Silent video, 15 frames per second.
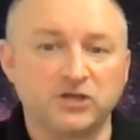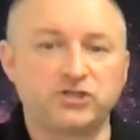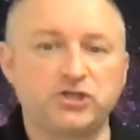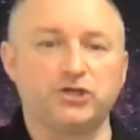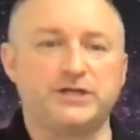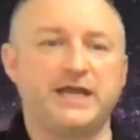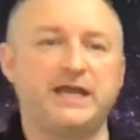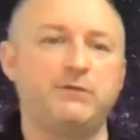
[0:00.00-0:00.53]

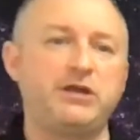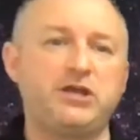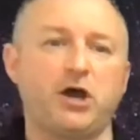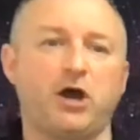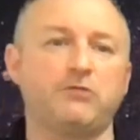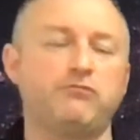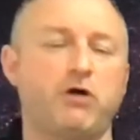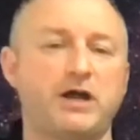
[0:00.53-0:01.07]
Good, here we
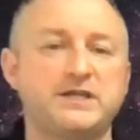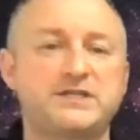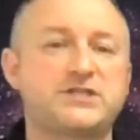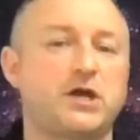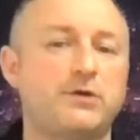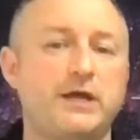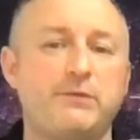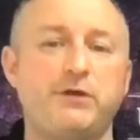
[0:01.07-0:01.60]
go. Right,
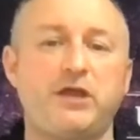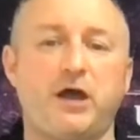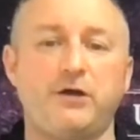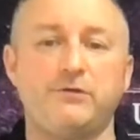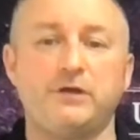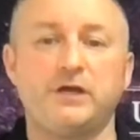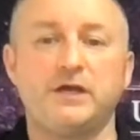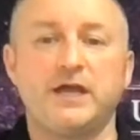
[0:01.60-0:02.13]
so here we go.